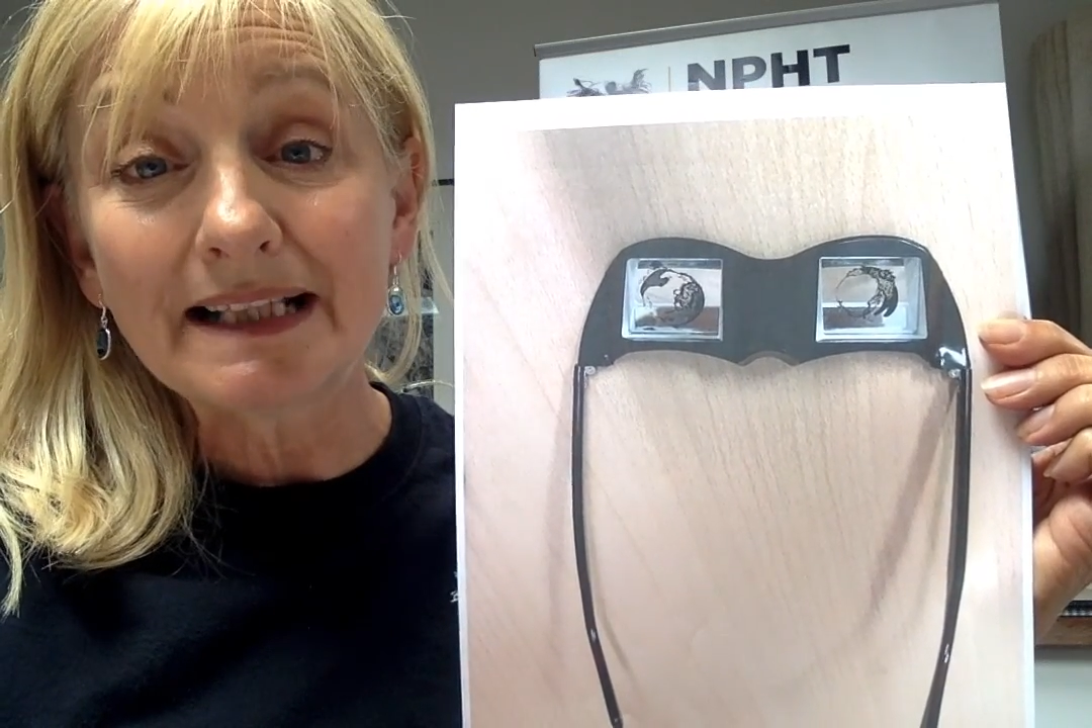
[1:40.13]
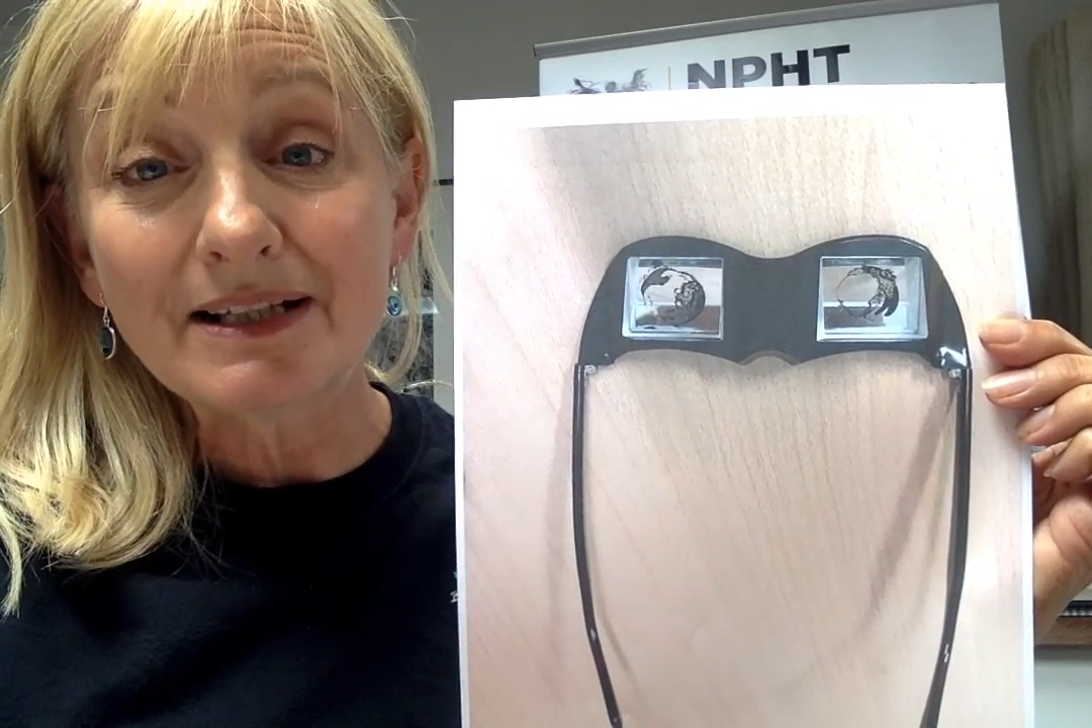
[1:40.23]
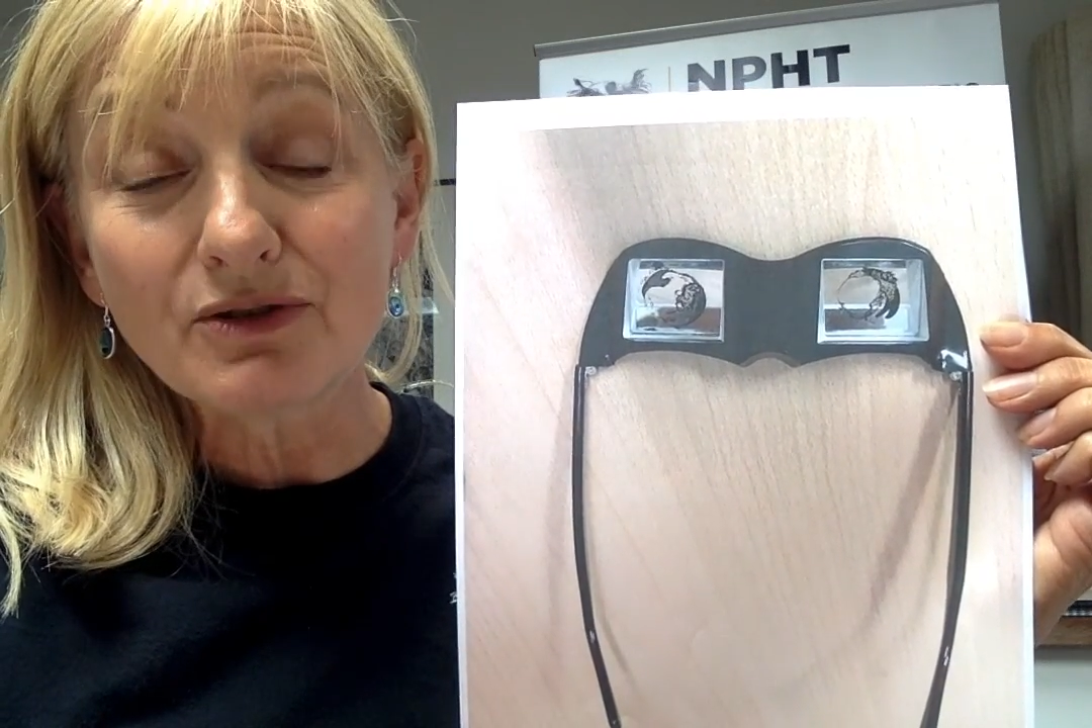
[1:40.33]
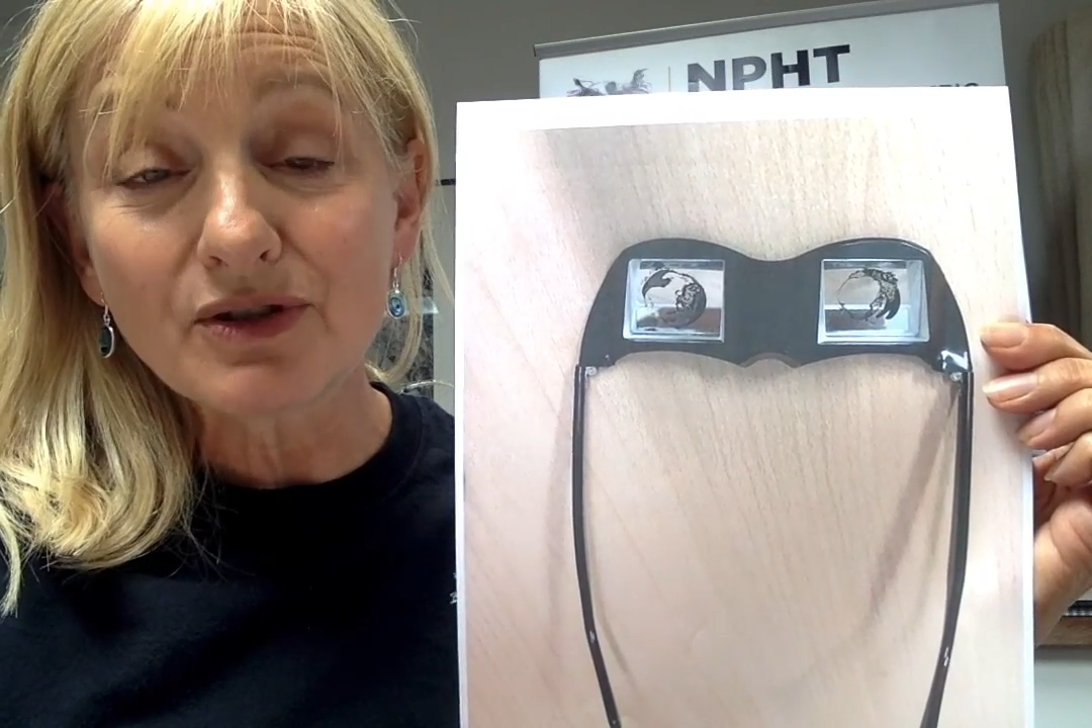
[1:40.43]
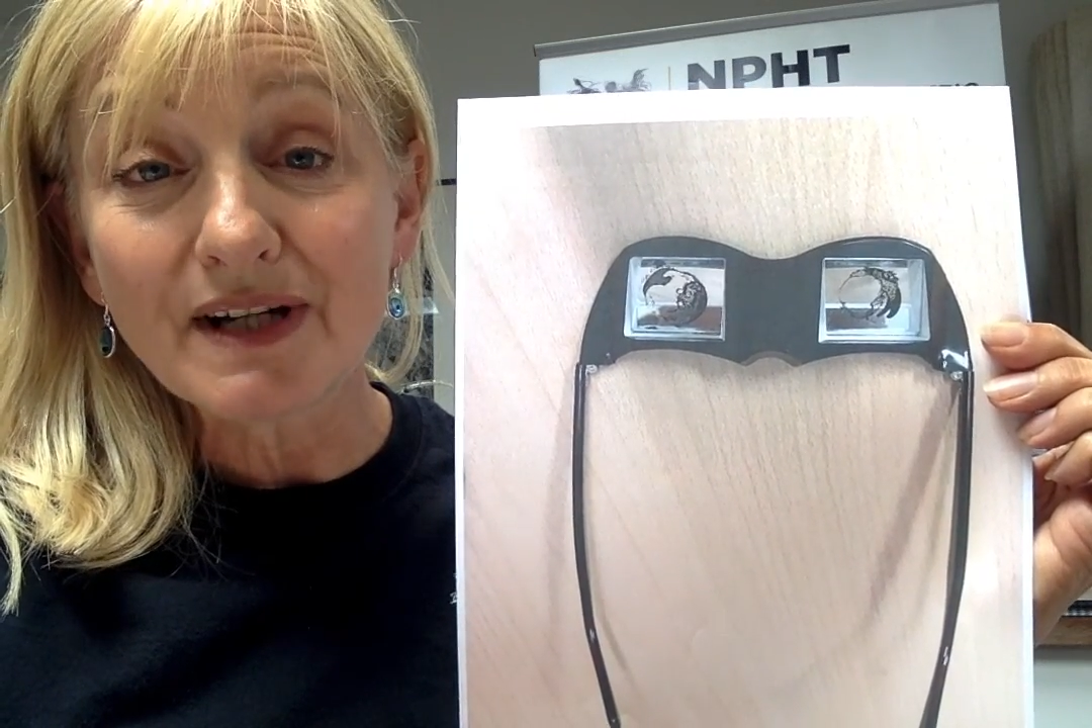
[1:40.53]

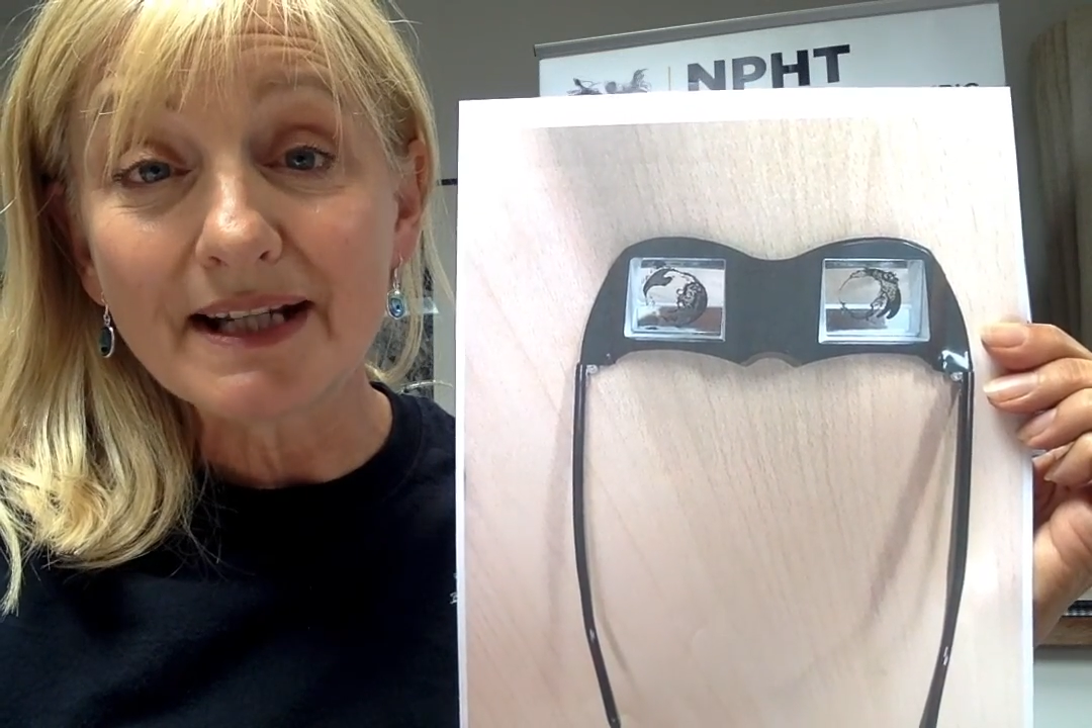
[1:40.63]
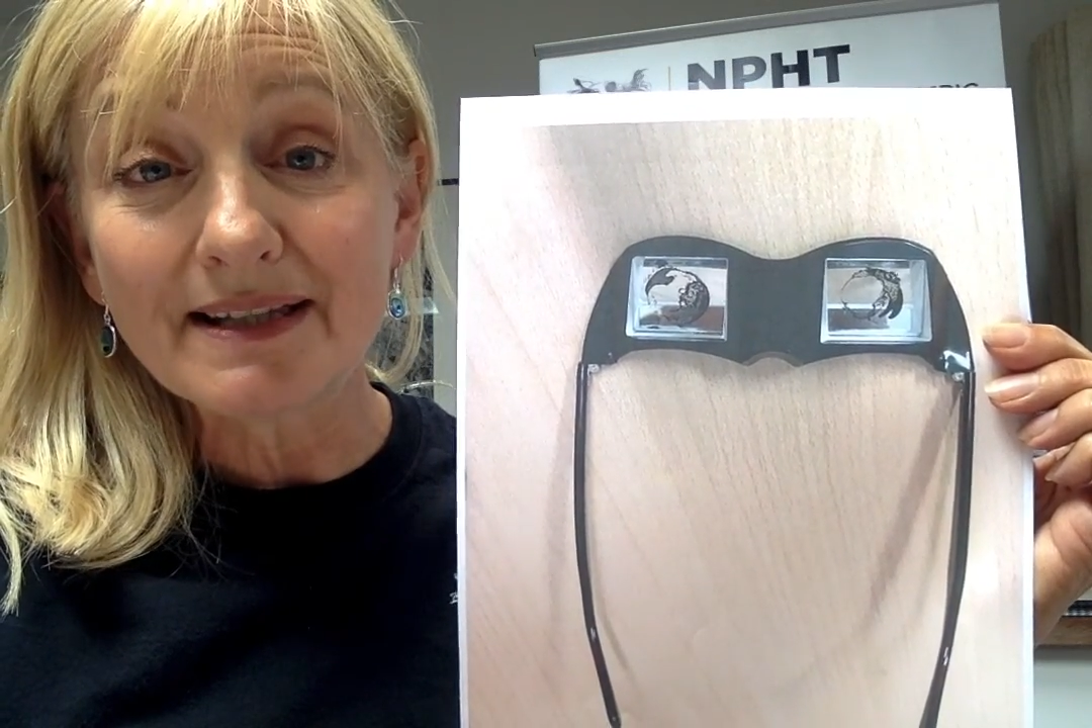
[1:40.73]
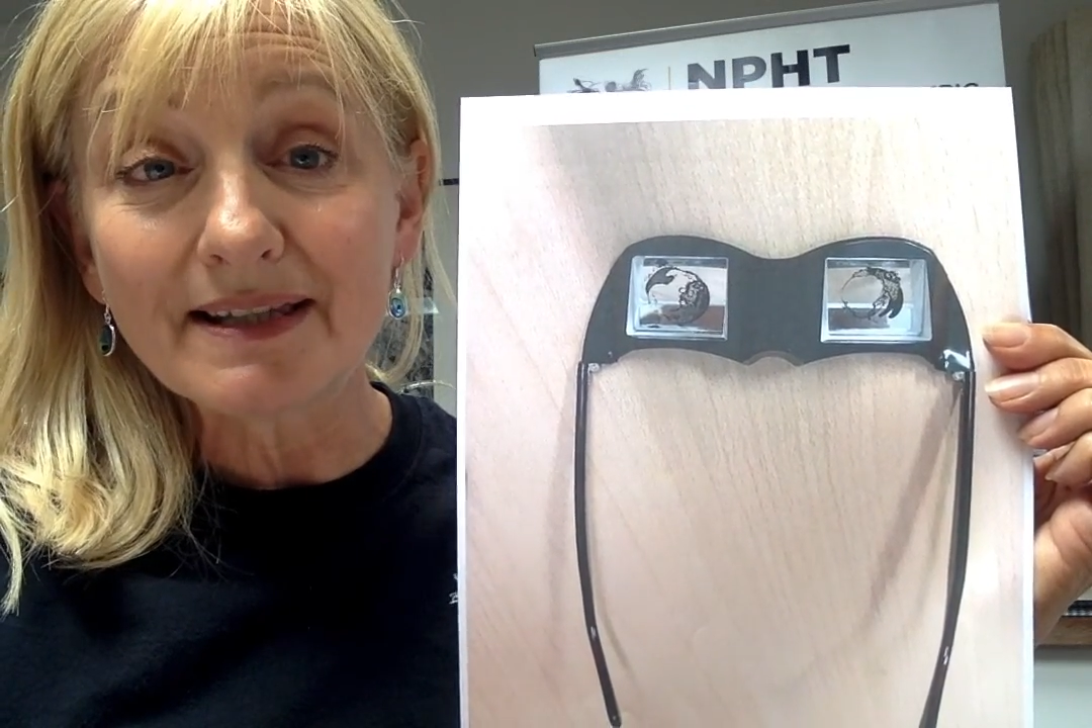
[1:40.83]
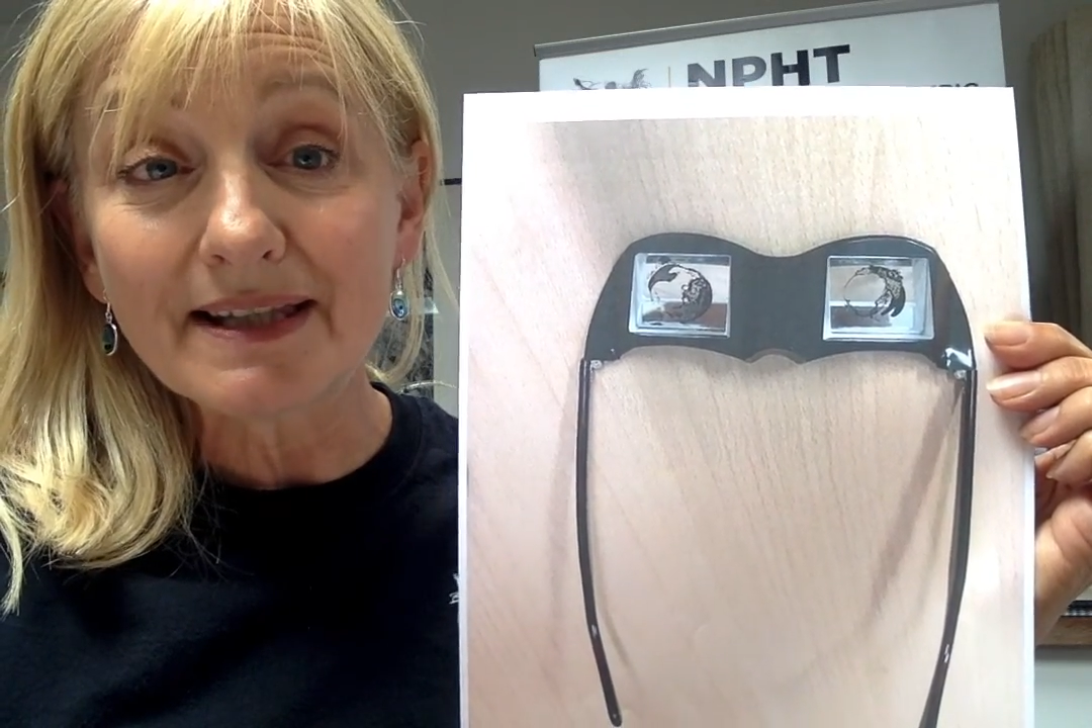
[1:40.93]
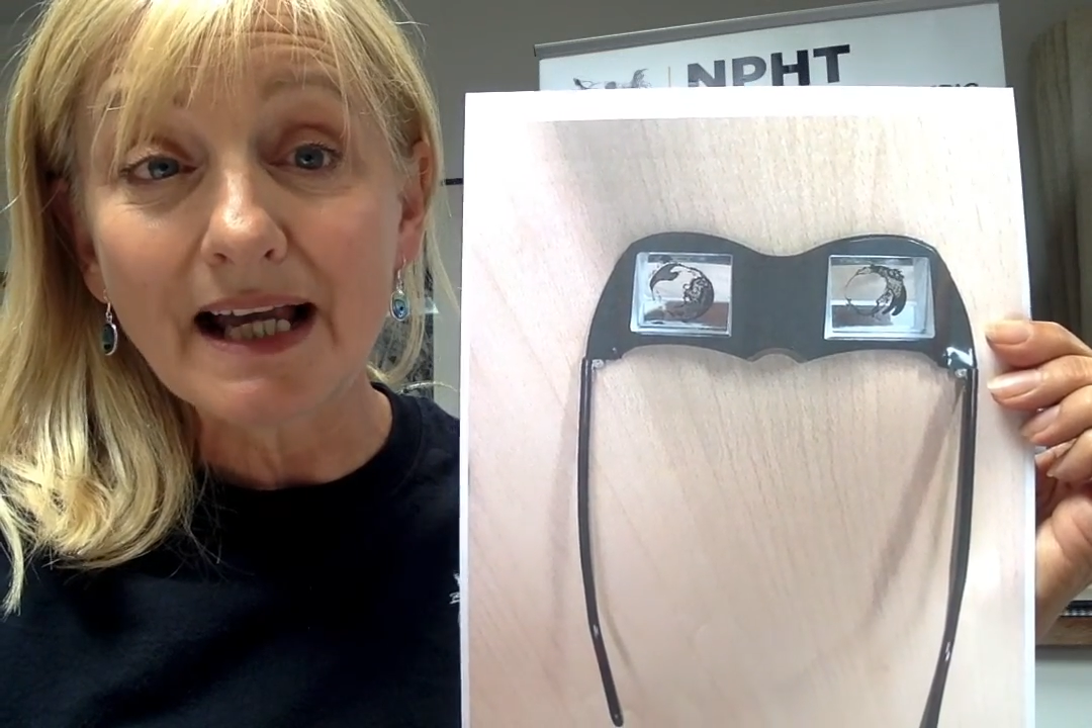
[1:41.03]
injuries,